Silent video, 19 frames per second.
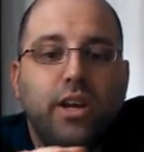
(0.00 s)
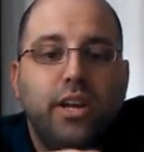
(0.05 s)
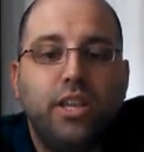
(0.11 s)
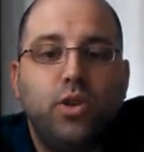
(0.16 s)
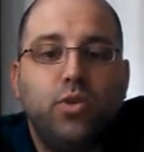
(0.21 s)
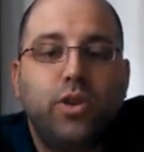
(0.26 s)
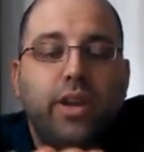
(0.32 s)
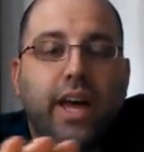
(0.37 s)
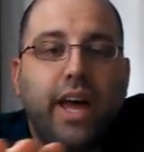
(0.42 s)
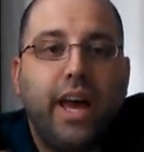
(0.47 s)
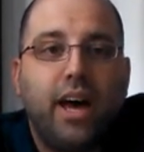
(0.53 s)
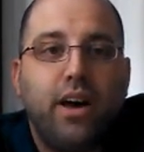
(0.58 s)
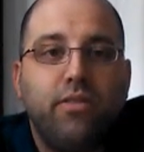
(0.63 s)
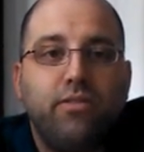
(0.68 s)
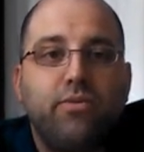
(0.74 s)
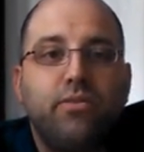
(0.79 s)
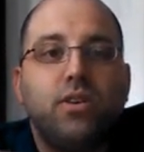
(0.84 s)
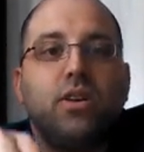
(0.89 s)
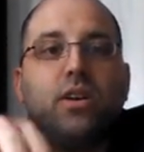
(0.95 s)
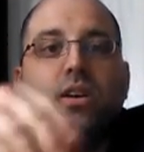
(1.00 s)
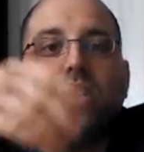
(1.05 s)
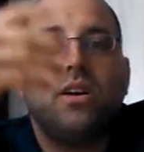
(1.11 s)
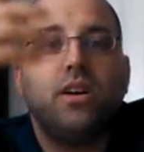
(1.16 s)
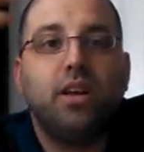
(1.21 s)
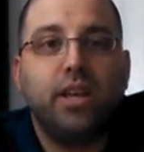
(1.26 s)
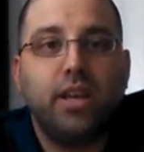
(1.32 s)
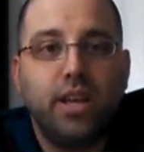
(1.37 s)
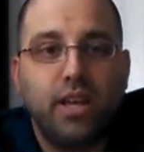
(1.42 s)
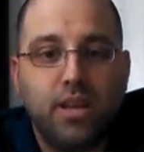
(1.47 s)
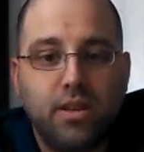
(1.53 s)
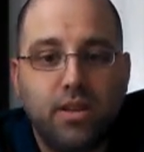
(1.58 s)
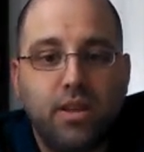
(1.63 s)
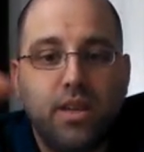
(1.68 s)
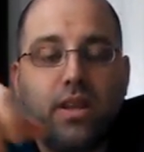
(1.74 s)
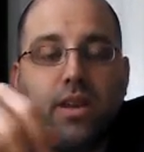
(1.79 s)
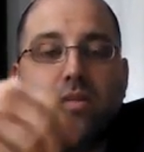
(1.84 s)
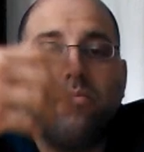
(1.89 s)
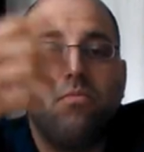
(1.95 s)
And you would have eh,
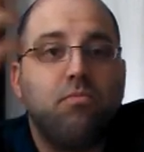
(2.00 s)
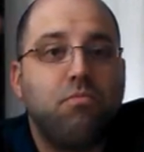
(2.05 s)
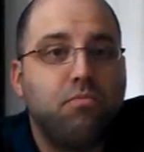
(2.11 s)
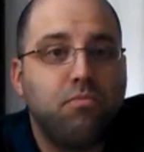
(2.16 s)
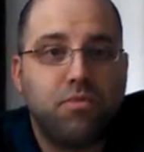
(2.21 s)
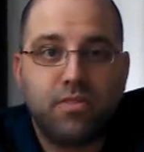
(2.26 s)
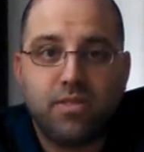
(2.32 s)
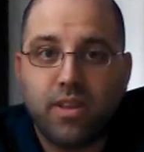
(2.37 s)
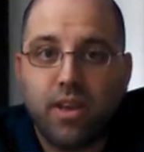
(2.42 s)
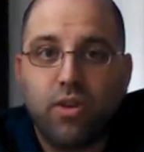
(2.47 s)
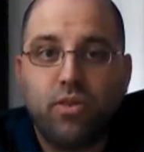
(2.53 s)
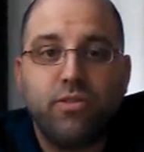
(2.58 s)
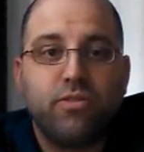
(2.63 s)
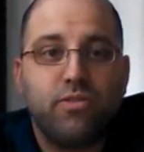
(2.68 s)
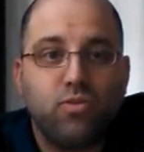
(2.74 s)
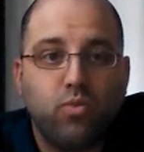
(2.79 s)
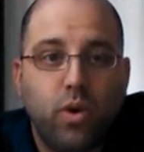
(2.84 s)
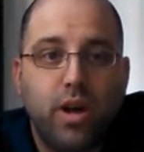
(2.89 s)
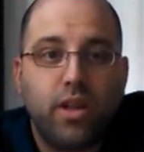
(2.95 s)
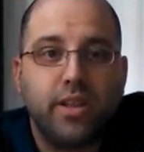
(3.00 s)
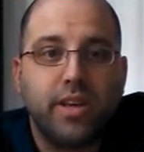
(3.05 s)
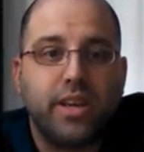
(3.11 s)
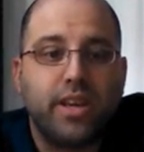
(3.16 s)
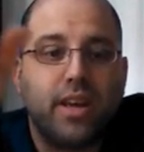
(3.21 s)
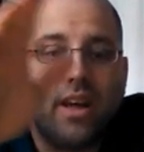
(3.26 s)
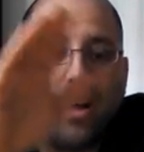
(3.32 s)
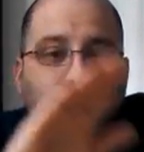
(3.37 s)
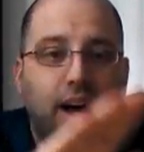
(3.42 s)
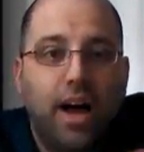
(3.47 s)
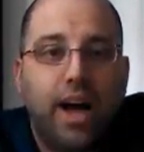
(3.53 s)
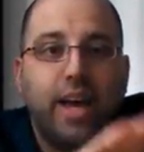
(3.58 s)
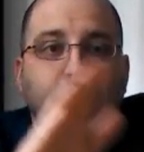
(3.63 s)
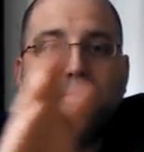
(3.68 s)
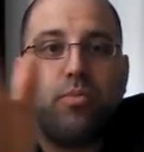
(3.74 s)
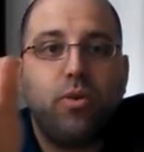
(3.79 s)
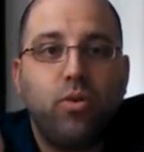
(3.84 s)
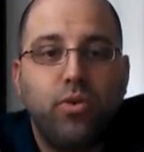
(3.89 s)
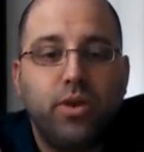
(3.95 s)
cells swelling,
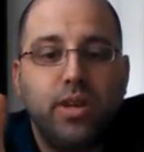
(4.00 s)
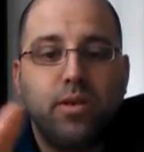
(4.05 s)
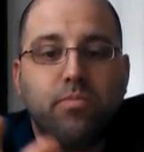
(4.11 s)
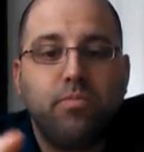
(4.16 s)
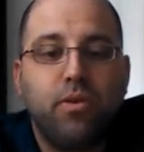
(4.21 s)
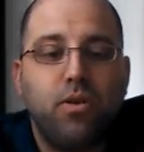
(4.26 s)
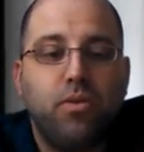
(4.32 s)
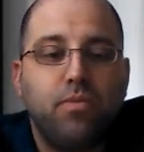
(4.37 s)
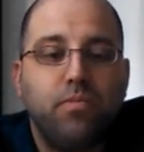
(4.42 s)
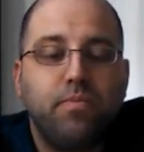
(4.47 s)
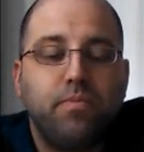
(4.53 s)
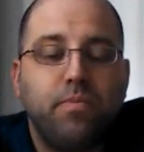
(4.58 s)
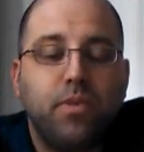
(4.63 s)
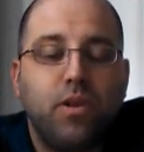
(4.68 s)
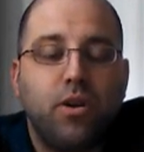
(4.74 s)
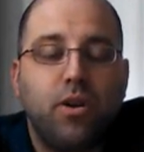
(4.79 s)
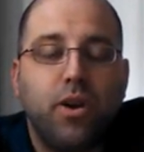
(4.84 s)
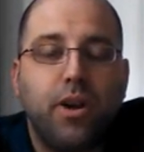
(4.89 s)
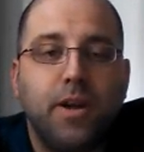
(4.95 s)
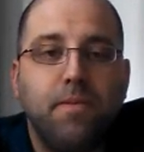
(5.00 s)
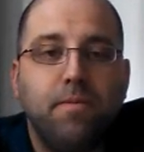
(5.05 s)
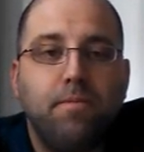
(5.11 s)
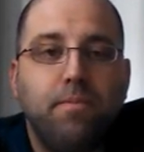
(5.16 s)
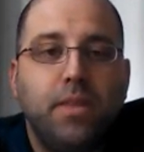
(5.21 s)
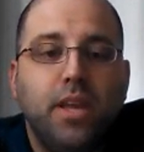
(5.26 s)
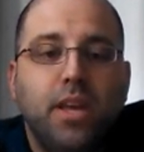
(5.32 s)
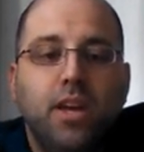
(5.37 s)
hypo, hippo, right?